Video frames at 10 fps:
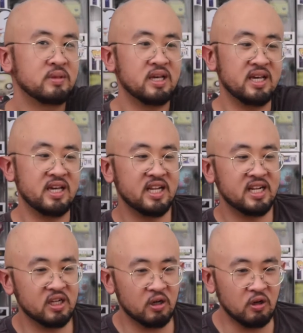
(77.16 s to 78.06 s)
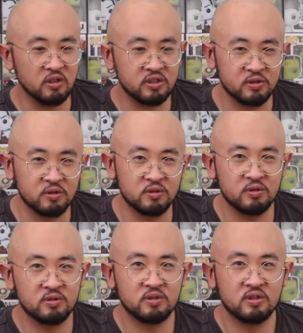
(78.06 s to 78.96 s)
And
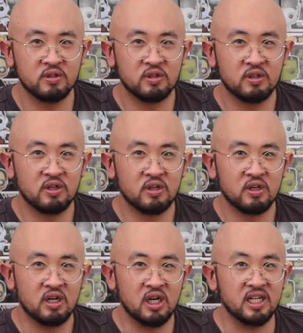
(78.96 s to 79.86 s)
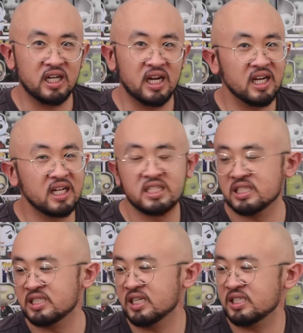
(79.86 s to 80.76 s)
also, I highly
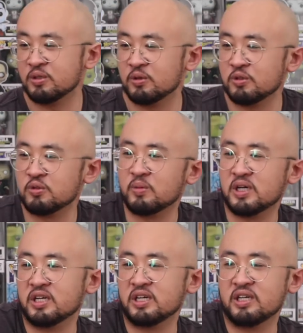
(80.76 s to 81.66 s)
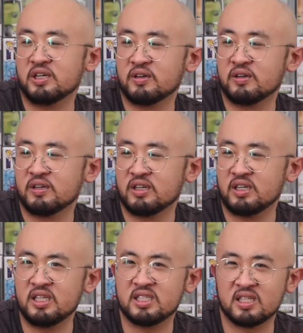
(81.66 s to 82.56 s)
suggest you go to my
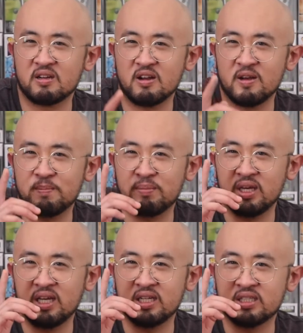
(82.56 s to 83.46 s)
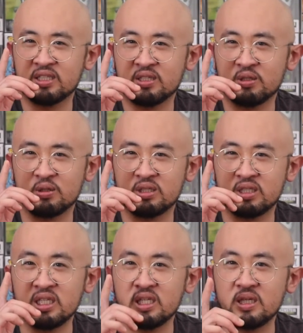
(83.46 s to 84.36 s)
Instagram page to
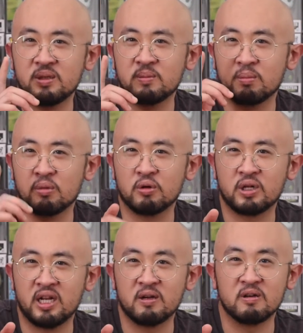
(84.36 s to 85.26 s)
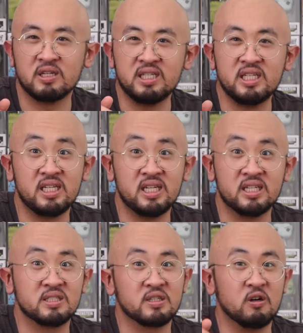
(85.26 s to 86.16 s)
see more clearer
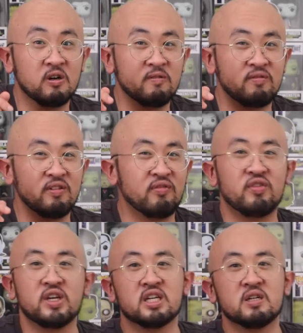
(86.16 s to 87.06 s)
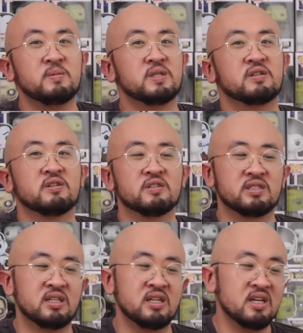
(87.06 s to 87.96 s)
details of the figure,
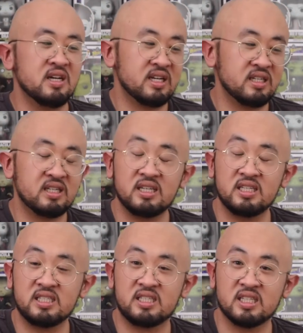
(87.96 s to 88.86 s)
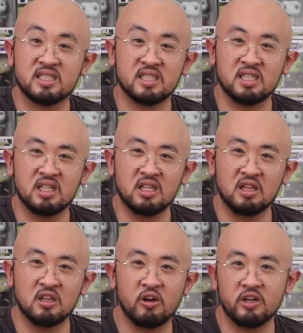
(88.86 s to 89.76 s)
because there is just a
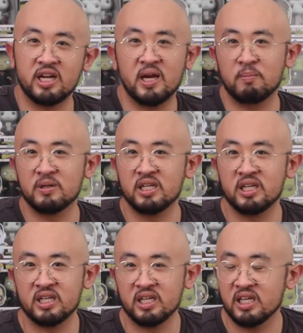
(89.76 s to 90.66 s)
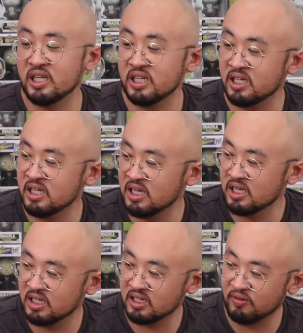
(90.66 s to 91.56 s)
lot happening in
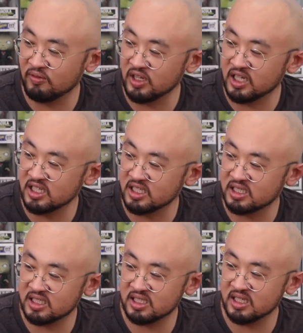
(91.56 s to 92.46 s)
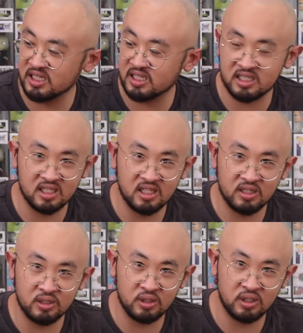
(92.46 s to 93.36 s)
the figures that,
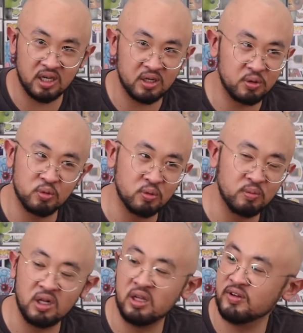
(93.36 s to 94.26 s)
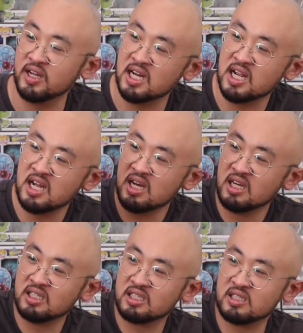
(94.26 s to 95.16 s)
yeah, you won't believe it.
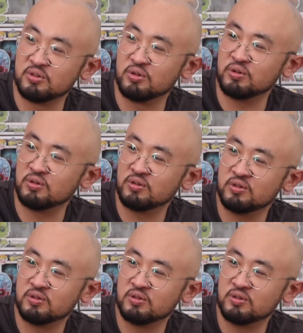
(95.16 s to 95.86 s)
So